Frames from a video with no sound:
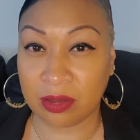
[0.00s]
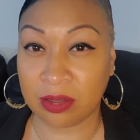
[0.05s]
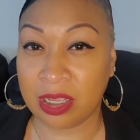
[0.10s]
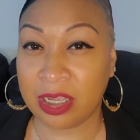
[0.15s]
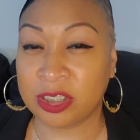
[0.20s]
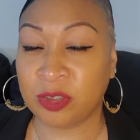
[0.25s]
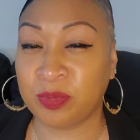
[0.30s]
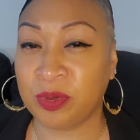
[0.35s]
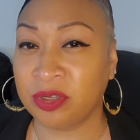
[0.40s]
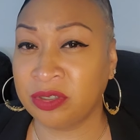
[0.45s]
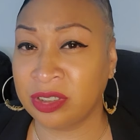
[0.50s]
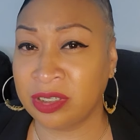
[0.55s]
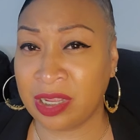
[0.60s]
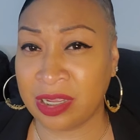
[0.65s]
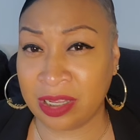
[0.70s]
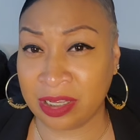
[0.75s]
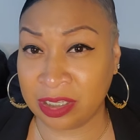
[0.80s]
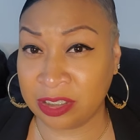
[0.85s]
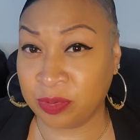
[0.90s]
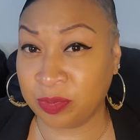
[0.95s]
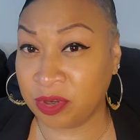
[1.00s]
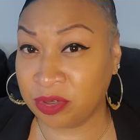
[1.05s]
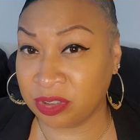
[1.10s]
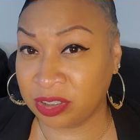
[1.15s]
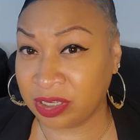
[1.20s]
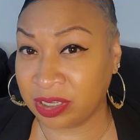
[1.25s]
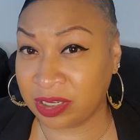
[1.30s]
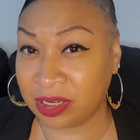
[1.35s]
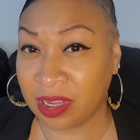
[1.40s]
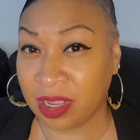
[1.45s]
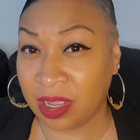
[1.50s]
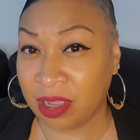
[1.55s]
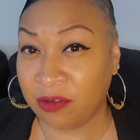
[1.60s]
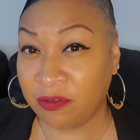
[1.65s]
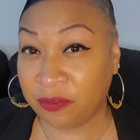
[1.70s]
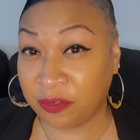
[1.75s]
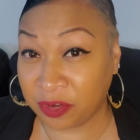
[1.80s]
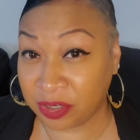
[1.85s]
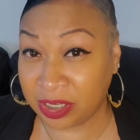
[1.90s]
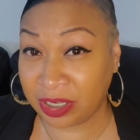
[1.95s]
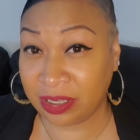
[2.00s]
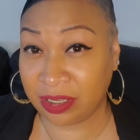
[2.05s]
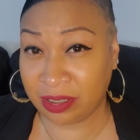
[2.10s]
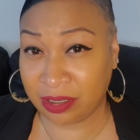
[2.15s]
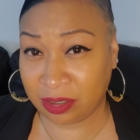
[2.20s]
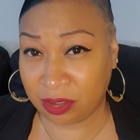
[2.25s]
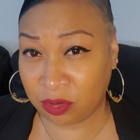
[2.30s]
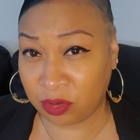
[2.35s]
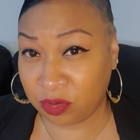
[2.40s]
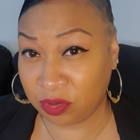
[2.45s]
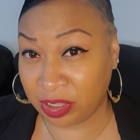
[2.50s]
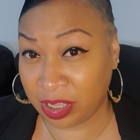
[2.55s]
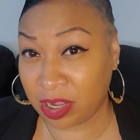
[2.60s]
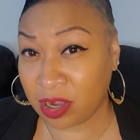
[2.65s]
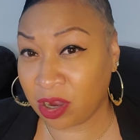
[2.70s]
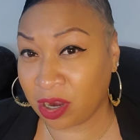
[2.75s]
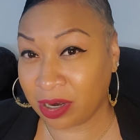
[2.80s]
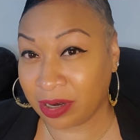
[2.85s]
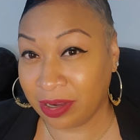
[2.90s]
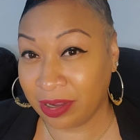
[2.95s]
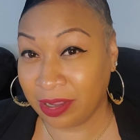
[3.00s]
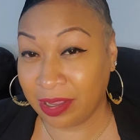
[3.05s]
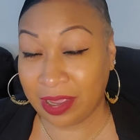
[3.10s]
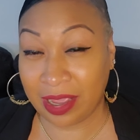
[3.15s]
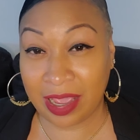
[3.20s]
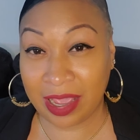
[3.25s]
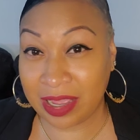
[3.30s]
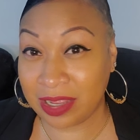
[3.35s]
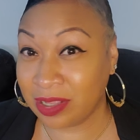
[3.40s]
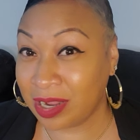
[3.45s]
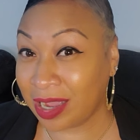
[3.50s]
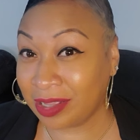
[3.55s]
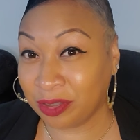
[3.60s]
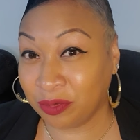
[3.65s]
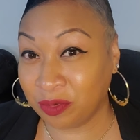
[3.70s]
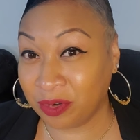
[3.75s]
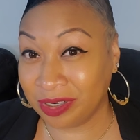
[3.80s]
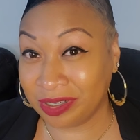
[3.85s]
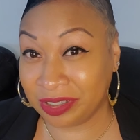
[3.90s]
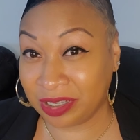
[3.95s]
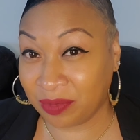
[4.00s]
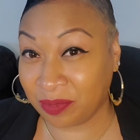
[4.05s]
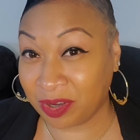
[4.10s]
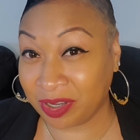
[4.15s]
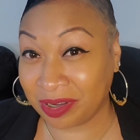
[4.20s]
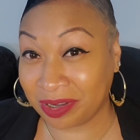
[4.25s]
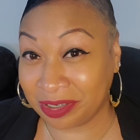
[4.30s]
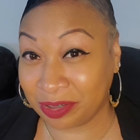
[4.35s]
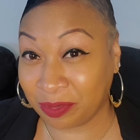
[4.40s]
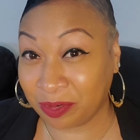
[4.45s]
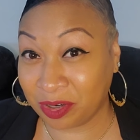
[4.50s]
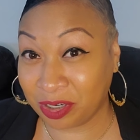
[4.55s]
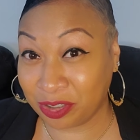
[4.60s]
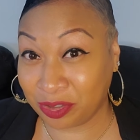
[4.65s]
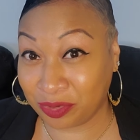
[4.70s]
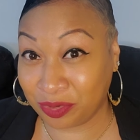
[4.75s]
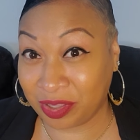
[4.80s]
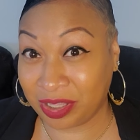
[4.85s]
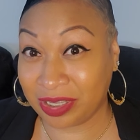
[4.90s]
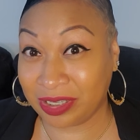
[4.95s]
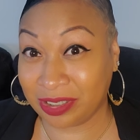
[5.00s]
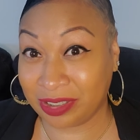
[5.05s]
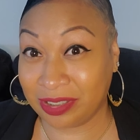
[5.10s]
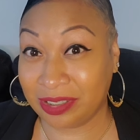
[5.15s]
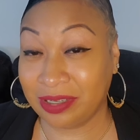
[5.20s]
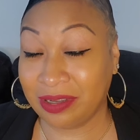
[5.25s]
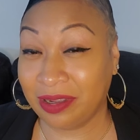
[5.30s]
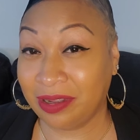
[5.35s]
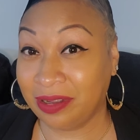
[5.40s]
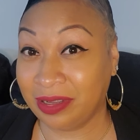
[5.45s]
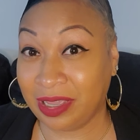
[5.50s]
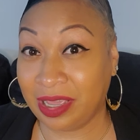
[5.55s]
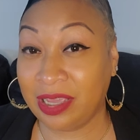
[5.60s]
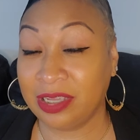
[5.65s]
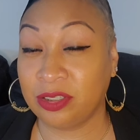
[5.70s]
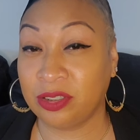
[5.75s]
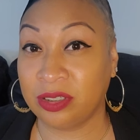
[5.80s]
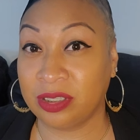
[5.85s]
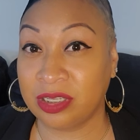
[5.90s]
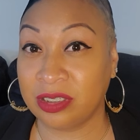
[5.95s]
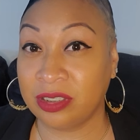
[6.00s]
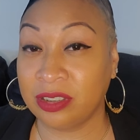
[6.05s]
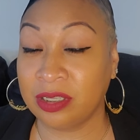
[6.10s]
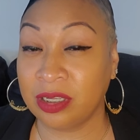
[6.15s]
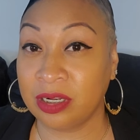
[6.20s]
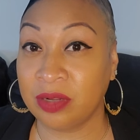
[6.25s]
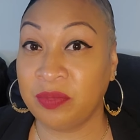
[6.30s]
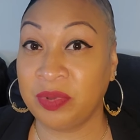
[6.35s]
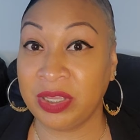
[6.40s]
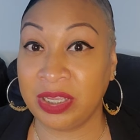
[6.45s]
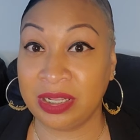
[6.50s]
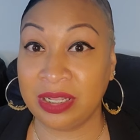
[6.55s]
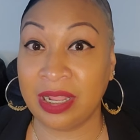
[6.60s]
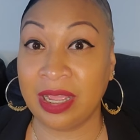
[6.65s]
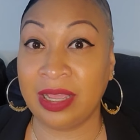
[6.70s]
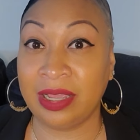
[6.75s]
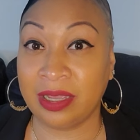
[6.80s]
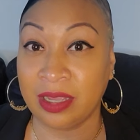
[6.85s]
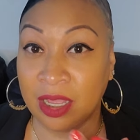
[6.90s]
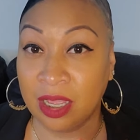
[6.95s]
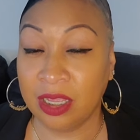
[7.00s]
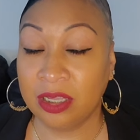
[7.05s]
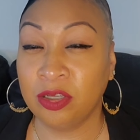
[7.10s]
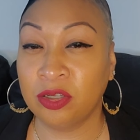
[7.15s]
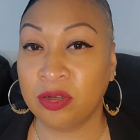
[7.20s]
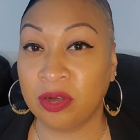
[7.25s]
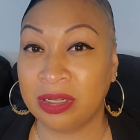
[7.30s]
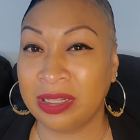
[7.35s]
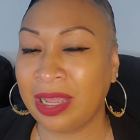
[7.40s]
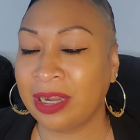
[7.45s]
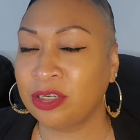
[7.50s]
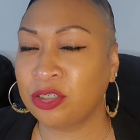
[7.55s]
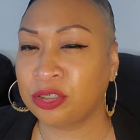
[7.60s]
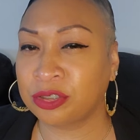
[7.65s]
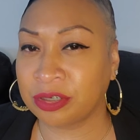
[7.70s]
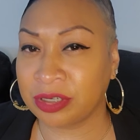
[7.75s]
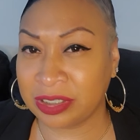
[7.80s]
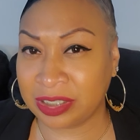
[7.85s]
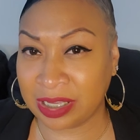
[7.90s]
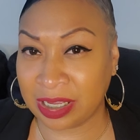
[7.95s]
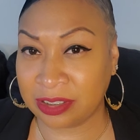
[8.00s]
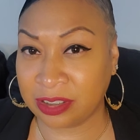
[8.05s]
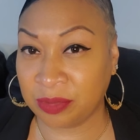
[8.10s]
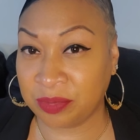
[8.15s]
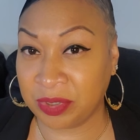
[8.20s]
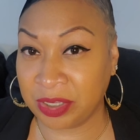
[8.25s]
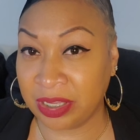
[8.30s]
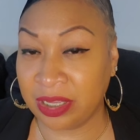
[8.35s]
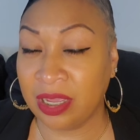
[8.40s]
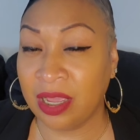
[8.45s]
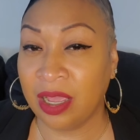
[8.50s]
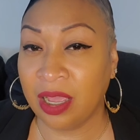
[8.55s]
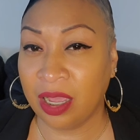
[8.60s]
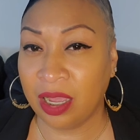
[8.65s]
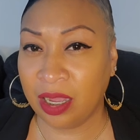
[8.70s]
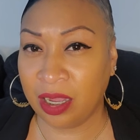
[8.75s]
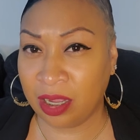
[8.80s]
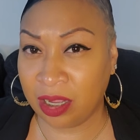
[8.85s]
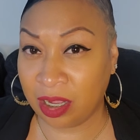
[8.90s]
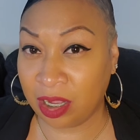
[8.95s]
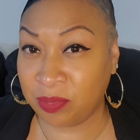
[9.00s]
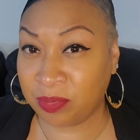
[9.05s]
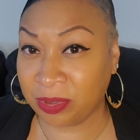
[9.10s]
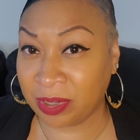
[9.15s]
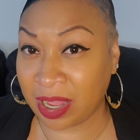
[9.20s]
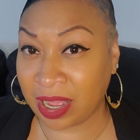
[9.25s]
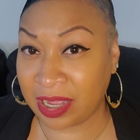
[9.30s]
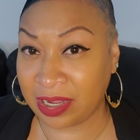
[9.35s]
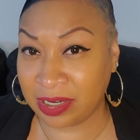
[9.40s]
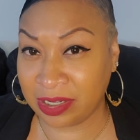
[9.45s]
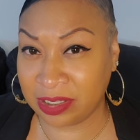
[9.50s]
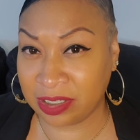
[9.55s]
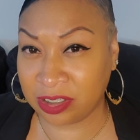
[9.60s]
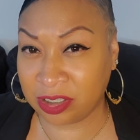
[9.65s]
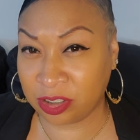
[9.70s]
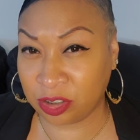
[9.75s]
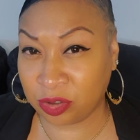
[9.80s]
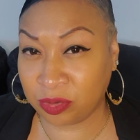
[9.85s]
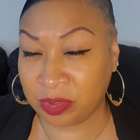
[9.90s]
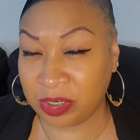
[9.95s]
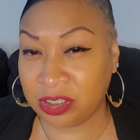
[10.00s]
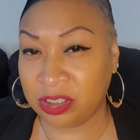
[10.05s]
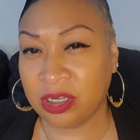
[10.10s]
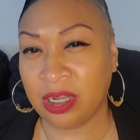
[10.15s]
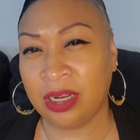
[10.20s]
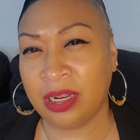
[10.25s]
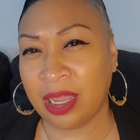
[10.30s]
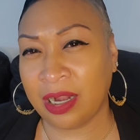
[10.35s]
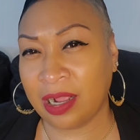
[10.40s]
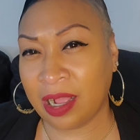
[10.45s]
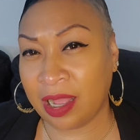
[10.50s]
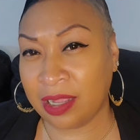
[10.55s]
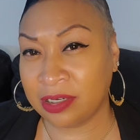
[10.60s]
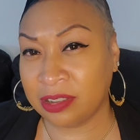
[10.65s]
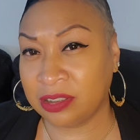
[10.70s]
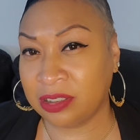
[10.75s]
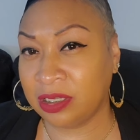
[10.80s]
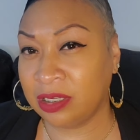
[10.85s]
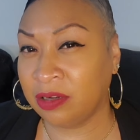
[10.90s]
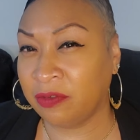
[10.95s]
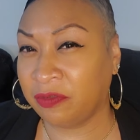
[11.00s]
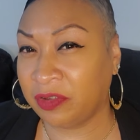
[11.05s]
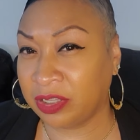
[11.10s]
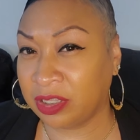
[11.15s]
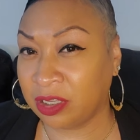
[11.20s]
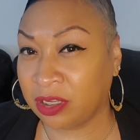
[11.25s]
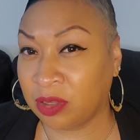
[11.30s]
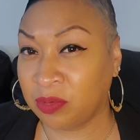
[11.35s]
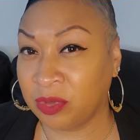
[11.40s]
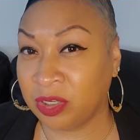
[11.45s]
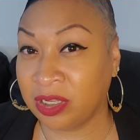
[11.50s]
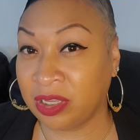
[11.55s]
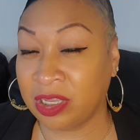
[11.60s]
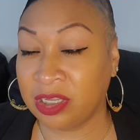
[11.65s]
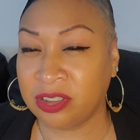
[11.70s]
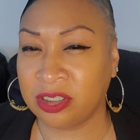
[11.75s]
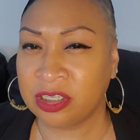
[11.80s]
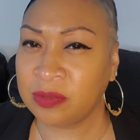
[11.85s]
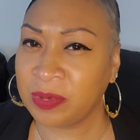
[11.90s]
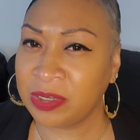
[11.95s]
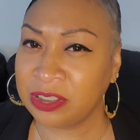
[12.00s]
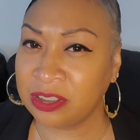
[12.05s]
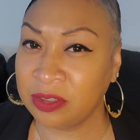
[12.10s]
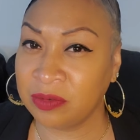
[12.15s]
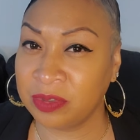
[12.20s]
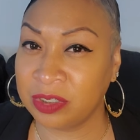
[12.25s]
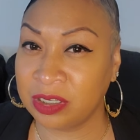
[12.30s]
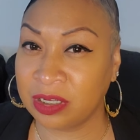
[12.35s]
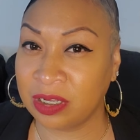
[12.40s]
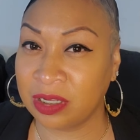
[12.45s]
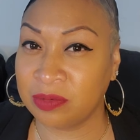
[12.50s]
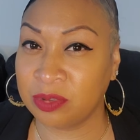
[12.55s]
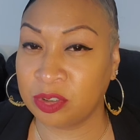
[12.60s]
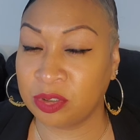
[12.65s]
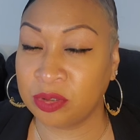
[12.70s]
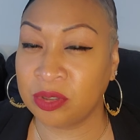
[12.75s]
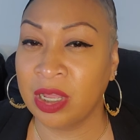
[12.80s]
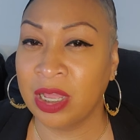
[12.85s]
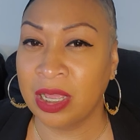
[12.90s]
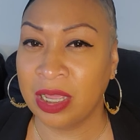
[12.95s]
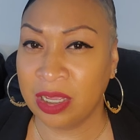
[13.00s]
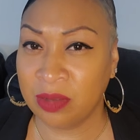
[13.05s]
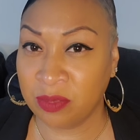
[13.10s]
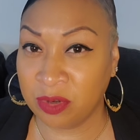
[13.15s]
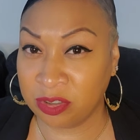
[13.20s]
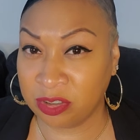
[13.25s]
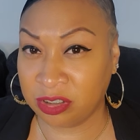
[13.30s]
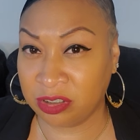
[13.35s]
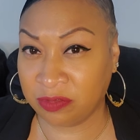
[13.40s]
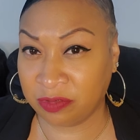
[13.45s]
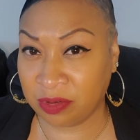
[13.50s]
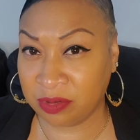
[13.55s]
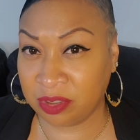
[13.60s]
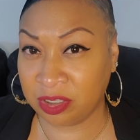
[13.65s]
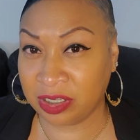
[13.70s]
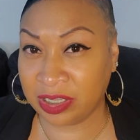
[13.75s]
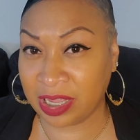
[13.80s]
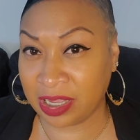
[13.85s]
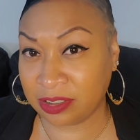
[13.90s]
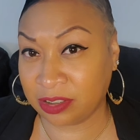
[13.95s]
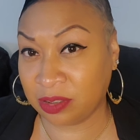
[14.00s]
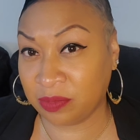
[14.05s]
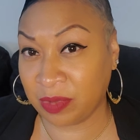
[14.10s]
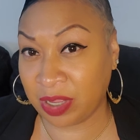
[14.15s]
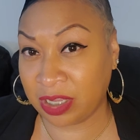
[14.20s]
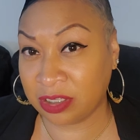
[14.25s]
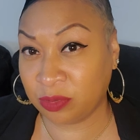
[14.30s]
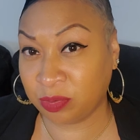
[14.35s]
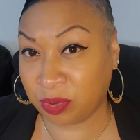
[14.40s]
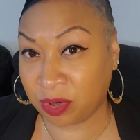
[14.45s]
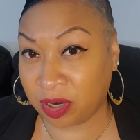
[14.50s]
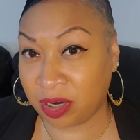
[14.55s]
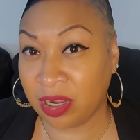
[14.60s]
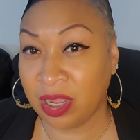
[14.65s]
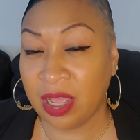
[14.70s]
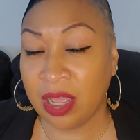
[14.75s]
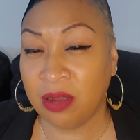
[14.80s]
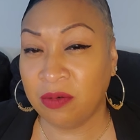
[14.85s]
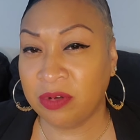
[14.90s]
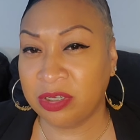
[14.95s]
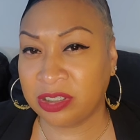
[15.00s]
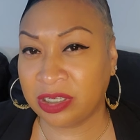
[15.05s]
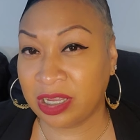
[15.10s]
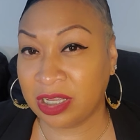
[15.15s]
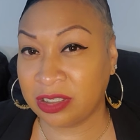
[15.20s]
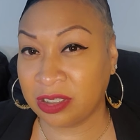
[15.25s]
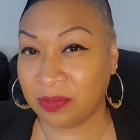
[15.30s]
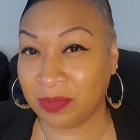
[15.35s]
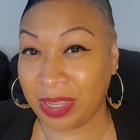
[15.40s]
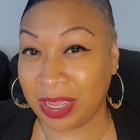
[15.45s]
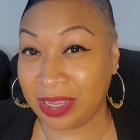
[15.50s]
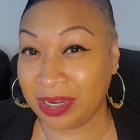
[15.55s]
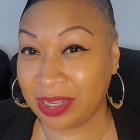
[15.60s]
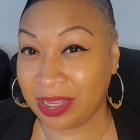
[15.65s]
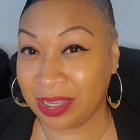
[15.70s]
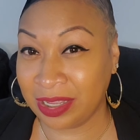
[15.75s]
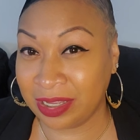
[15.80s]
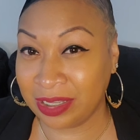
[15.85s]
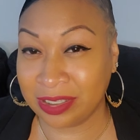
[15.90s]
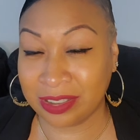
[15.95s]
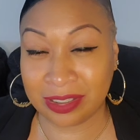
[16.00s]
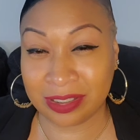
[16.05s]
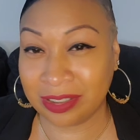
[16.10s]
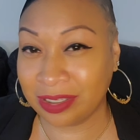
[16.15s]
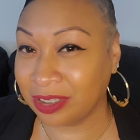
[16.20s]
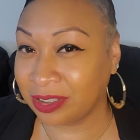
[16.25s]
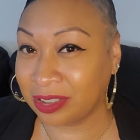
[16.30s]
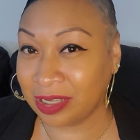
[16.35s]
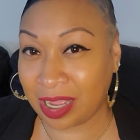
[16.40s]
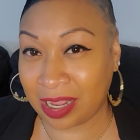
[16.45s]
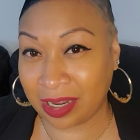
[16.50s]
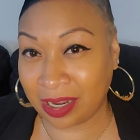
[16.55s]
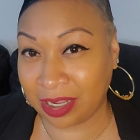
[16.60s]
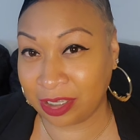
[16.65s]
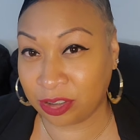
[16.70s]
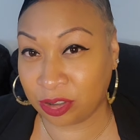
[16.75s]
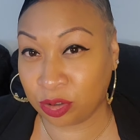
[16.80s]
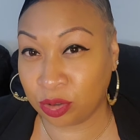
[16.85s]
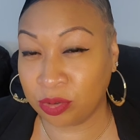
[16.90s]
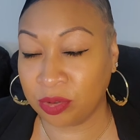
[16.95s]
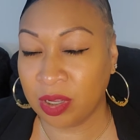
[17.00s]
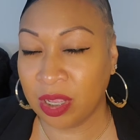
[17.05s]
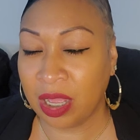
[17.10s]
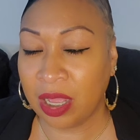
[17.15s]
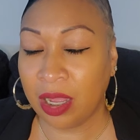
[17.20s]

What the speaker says: exposing fully who they are, and neither one of them are going to want to do this. Okay, so this is going to be like, you know, a lot of trust has to be applied in this situation. A lot of honesty and effective communication, especially when it comes to emotions from the Cancer man's part, which Cancer man does not like to